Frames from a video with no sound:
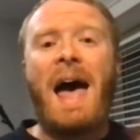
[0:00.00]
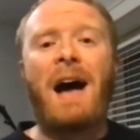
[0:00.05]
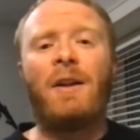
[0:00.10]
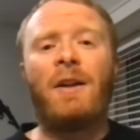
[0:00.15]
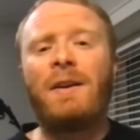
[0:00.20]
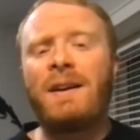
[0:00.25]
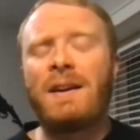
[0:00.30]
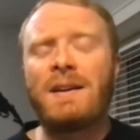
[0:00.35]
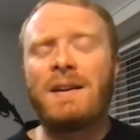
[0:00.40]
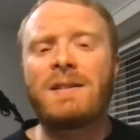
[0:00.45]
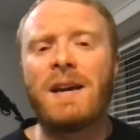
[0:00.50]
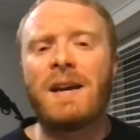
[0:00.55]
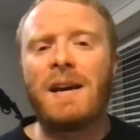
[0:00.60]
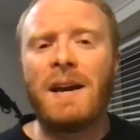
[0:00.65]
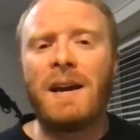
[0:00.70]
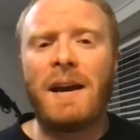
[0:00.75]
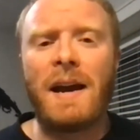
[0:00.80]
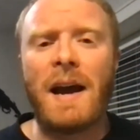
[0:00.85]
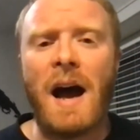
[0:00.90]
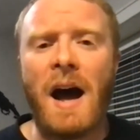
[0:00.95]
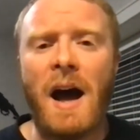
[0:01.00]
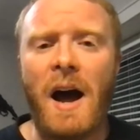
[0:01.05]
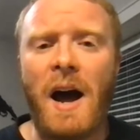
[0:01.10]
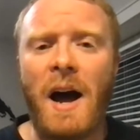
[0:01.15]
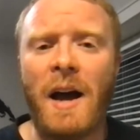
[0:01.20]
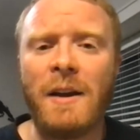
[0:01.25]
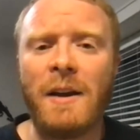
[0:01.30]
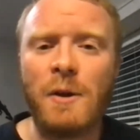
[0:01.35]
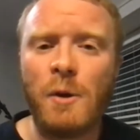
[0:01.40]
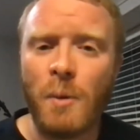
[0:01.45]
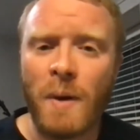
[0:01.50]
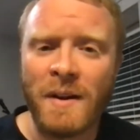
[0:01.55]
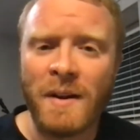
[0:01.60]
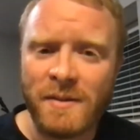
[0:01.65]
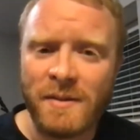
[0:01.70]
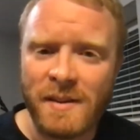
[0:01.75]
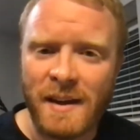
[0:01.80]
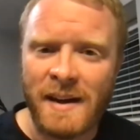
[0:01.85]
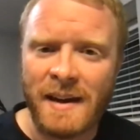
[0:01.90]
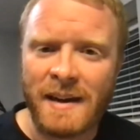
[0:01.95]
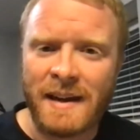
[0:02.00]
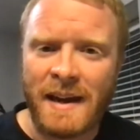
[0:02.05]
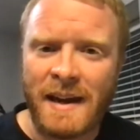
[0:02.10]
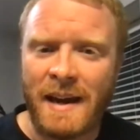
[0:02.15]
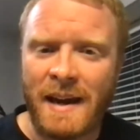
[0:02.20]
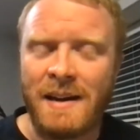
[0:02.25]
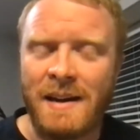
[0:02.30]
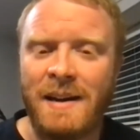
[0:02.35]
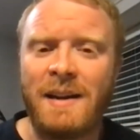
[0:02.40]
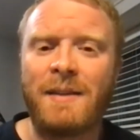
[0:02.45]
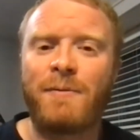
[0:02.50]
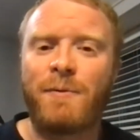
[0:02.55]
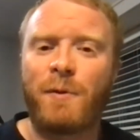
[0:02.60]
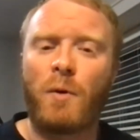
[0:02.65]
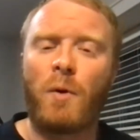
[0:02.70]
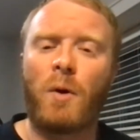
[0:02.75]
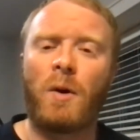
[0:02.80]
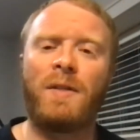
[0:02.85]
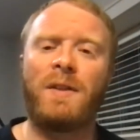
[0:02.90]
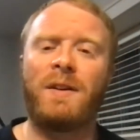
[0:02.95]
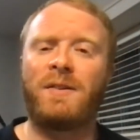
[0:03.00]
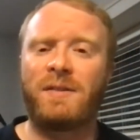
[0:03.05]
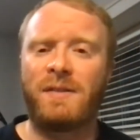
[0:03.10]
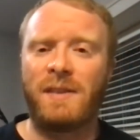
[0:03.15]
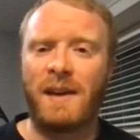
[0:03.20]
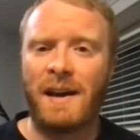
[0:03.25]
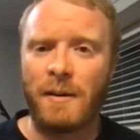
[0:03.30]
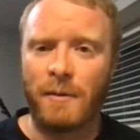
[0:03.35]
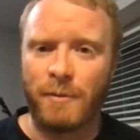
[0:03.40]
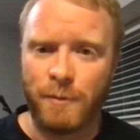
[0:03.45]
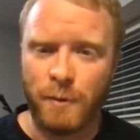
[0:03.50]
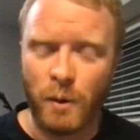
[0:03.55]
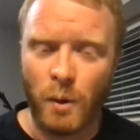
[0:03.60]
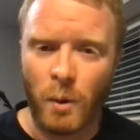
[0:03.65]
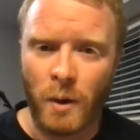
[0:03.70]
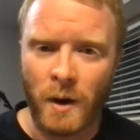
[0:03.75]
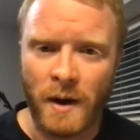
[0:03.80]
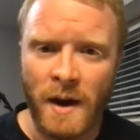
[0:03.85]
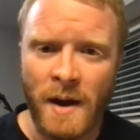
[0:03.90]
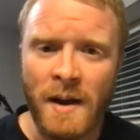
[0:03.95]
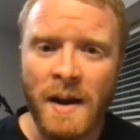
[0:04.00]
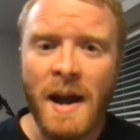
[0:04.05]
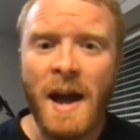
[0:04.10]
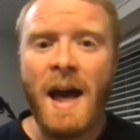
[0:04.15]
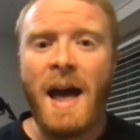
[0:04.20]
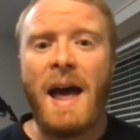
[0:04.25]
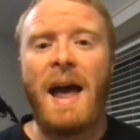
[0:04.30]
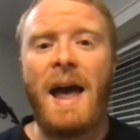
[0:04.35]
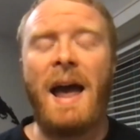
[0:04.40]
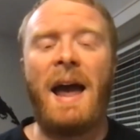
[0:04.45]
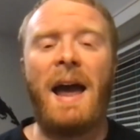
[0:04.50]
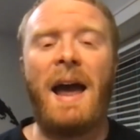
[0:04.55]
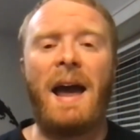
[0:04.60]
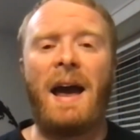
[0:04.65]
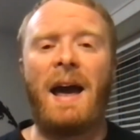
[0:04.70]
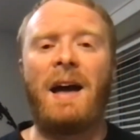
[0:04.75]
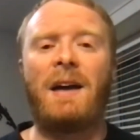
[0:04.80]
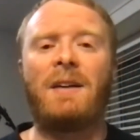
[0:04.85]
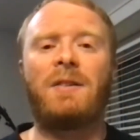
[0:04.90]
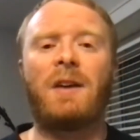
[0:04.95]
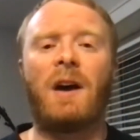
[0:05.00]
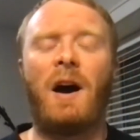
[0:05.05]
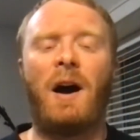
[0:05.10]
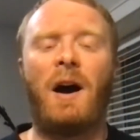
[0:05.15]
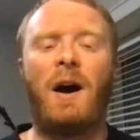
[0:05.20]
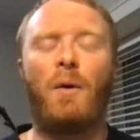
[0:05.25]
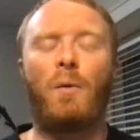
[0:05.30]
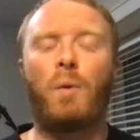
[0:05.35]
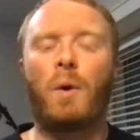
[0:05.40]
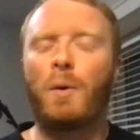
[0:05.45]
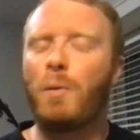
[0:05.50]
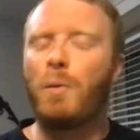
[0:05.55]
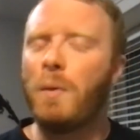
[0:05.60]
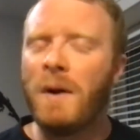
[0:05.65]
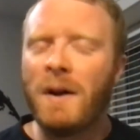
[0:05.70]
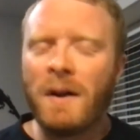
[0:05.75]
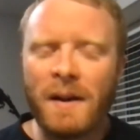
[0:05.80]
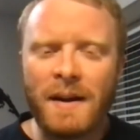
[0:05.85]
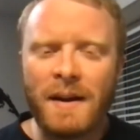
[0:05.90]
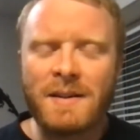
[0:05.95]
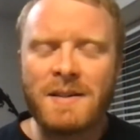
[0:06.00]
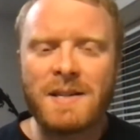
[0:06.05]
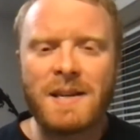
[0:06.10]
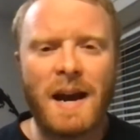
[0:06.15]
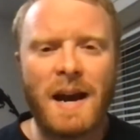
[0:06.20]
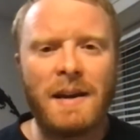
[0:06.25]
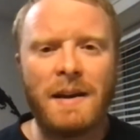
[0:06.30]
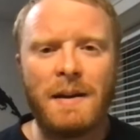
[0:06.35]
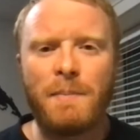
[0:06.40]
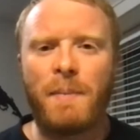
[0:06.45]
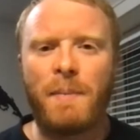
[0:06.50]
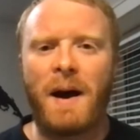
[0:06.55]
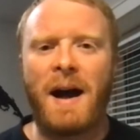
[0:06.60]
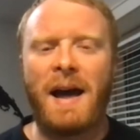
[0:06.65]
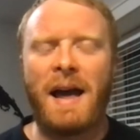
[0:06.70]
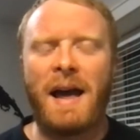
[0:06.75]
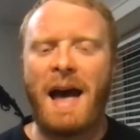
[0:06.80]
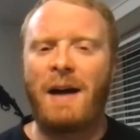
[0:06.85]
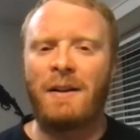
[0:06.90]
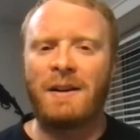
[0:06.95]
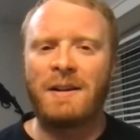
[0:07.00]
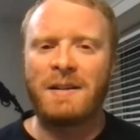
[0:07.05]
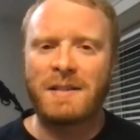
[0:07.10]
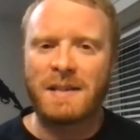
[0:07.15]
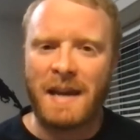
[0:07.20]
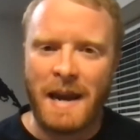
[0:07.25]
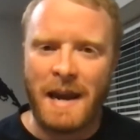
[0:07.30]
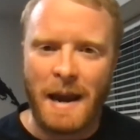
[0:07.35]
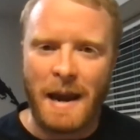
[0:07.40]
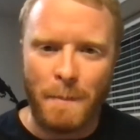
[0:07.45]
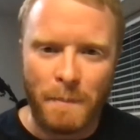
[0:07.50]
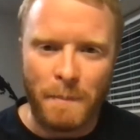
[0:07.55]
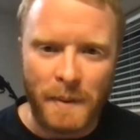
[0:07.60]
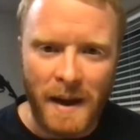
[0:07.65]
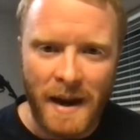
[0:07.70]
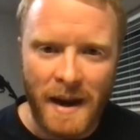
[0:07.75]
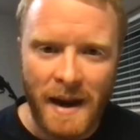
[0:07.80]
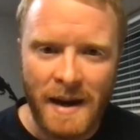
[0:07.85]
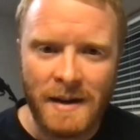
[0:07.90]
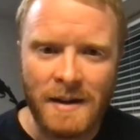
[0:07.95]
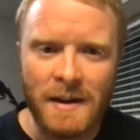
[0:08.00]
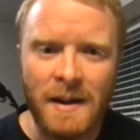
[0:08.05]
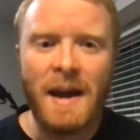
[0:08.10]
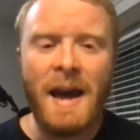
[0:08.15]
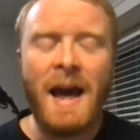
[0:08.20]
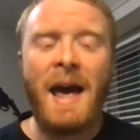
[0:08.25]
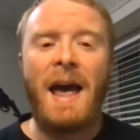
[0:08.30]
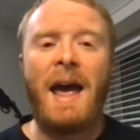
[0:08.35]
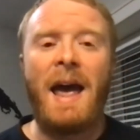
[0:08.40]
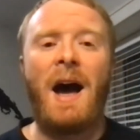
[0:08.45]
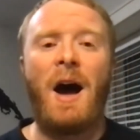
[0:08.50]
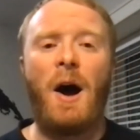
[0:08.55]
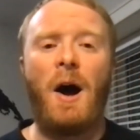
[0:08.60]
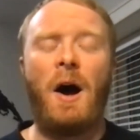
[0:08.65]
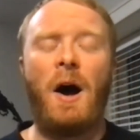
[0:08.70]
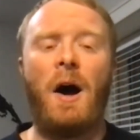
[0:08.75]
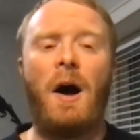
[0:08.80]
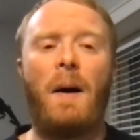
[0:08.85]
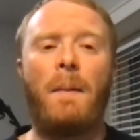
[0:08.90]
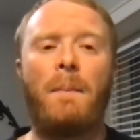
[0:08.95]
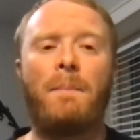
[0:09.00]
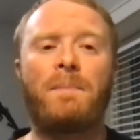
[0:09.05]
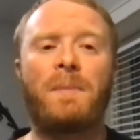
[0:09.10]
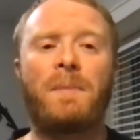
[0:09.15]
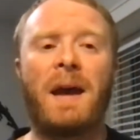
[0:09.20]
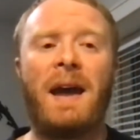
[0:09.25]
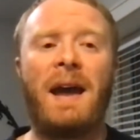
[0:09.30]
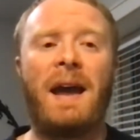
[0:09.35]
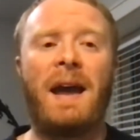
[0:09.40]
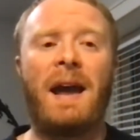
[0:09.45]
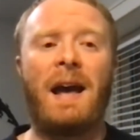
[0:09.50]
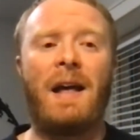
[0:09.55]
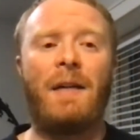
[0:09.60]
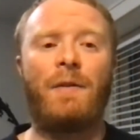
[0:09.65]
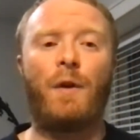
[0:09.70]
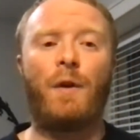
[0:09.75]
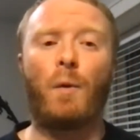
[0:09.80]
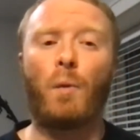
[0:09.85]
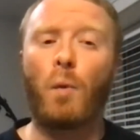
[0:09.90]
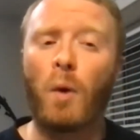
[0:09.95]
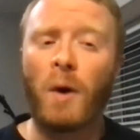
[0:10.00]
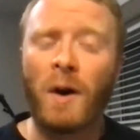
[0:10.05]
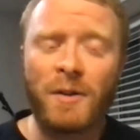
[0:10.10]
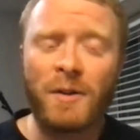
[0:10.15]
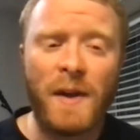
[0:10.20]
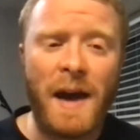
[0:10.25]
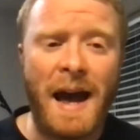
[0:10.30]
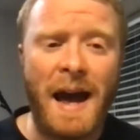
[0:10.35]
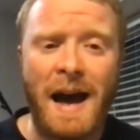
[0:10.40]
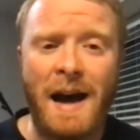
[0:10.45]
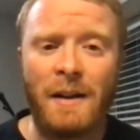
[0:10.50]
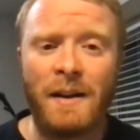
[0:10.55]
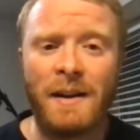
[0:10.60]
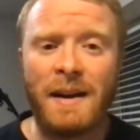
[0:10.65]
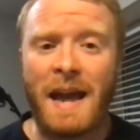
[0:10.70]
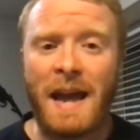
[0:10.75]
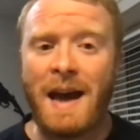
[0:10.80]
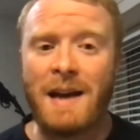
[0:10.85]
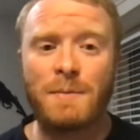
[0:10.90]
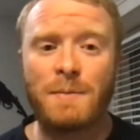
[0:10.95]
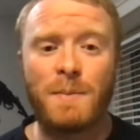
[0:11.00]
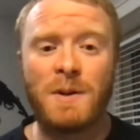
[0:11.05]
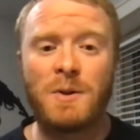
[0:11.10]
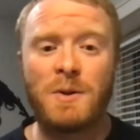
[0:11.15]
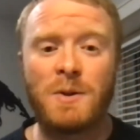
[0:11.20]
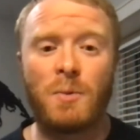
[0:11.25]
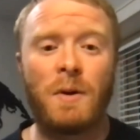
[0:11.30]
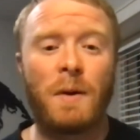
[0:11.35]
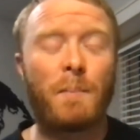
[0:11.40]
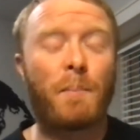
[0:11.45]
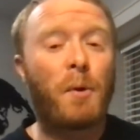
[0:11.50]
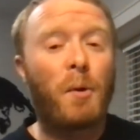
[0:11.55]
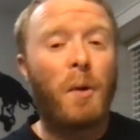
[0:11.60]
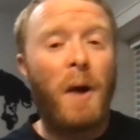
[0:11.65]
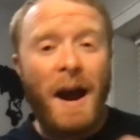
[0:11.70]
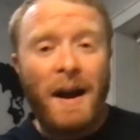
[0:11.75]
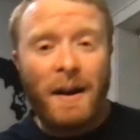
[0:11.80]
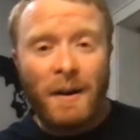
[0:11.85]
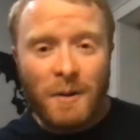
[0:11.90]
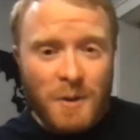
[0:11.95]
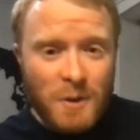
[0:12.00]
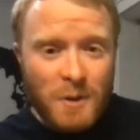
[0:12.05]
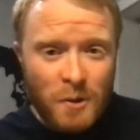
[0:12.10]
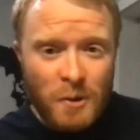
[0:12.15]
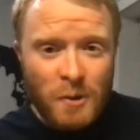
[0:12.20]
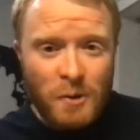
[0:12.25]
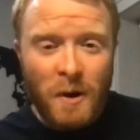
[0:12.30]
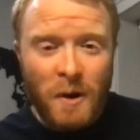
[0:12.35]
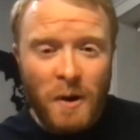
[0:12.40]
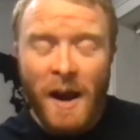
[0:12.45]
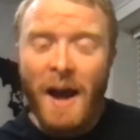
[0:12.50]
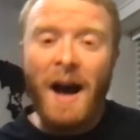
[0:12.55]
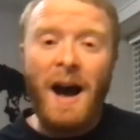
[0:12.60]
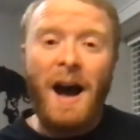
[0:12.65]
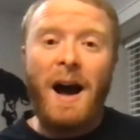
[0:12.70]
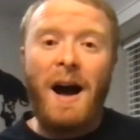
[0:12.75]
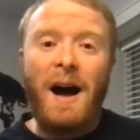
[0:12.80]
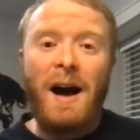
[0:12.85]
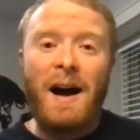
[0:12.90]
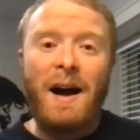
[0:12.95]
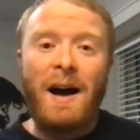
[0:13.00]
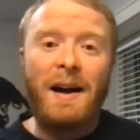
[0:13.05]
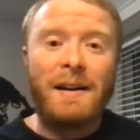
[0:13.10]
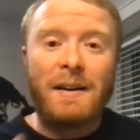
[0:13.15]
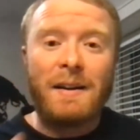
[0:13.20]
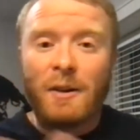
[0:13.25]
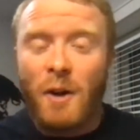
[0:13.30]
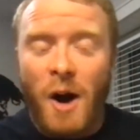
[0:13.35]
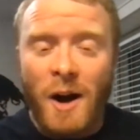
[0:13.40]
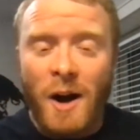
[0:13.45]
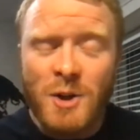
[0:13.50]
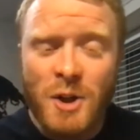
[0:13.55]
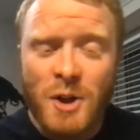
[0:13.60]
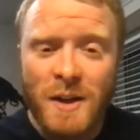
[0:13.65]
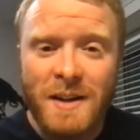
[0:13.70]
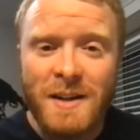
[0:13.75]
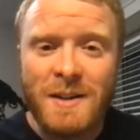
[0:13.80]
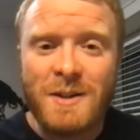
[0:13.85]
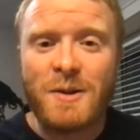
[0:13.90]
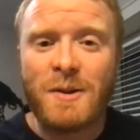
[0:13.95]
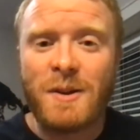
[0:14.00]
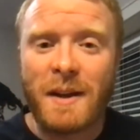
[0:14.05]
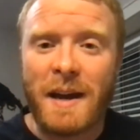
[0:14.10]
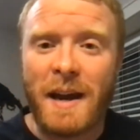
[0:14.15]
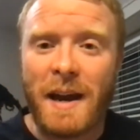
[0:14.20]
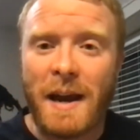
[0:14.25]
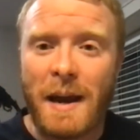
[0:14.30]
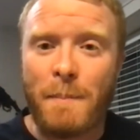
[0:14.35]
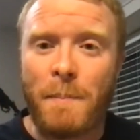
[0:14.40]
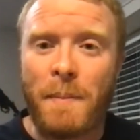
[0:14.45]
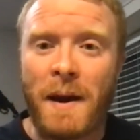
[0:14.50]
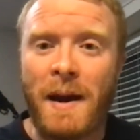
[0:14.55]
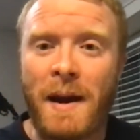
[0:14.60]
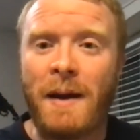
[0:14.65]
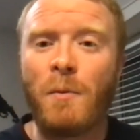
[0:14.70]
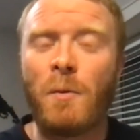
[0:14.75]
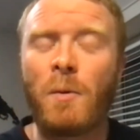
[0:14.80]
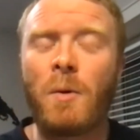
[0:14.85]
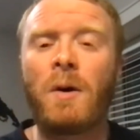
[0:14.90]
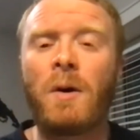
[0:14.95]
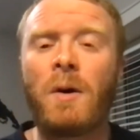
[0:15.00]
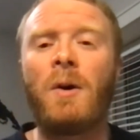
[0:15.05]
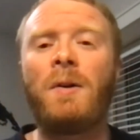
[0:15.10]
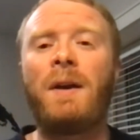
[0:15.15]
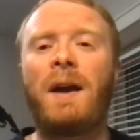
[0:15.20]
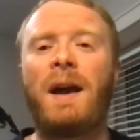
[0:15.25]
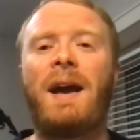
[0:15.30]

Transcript: Allen is a uh, U S Senate candidate for the state of Florida, and uh, we're really excited by Allen's campaign um, and the work that Allen has been doing prior to uh, launching into the campaign world.